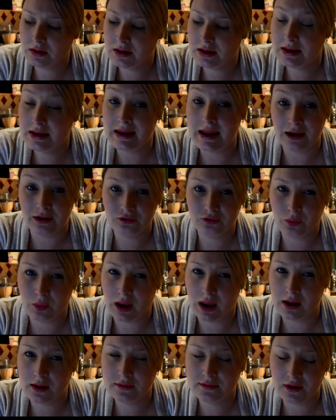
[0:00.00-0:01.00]
next
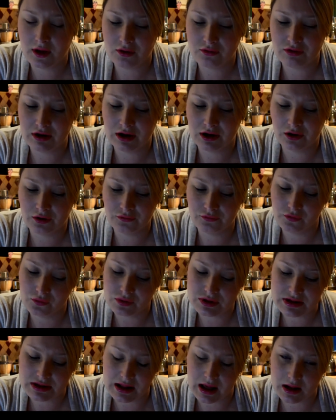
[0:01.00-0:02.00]
week, so I'm really looking
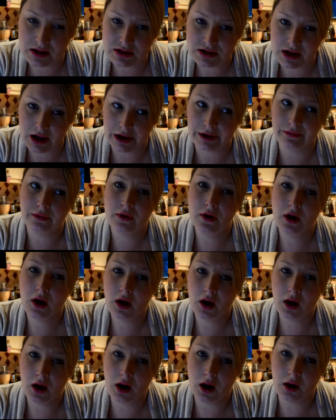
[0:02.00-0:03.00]
forward to that. So
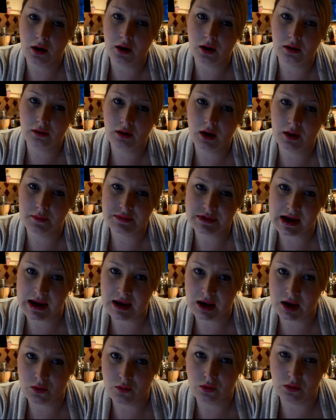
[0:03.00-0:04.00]
I'll
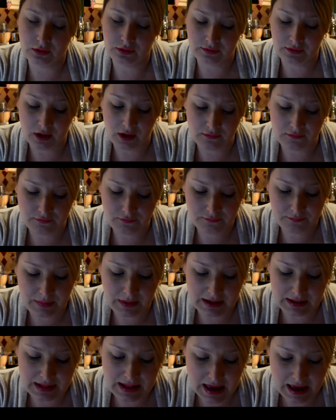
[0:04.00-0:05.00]
update you once I've
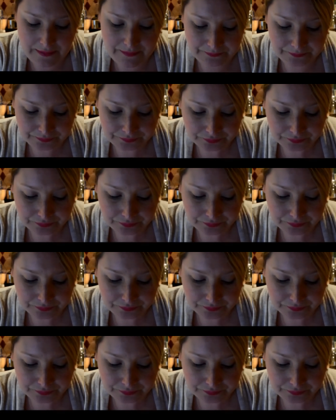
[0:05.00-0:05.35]
been there.